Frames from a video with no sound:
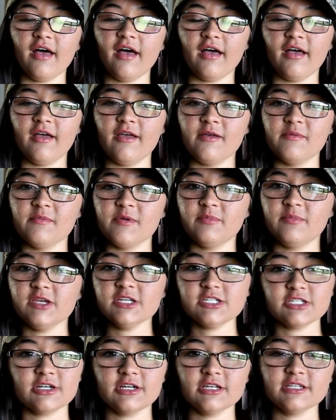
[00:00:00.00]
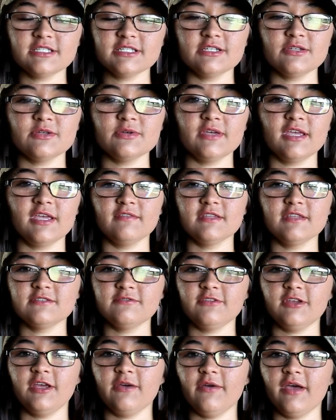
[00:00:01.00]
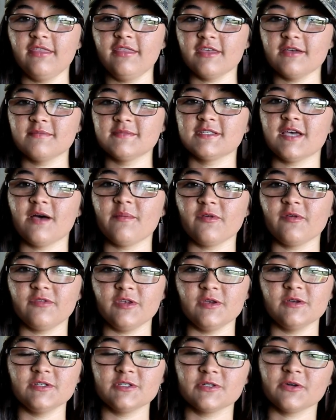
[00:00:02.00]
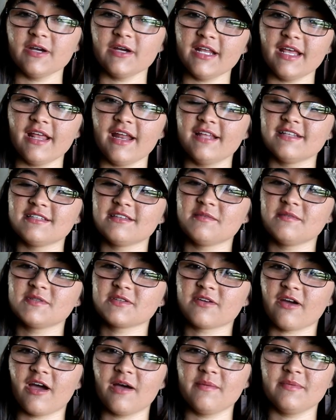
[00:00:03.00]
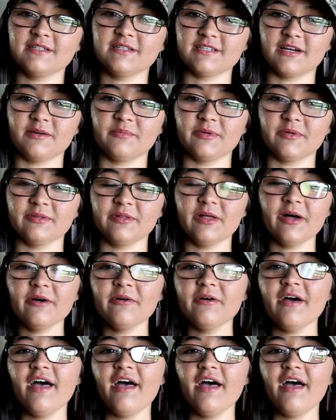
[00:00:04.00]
Be sure to this video a thumbs up if you enjoyed it and subscribe down below.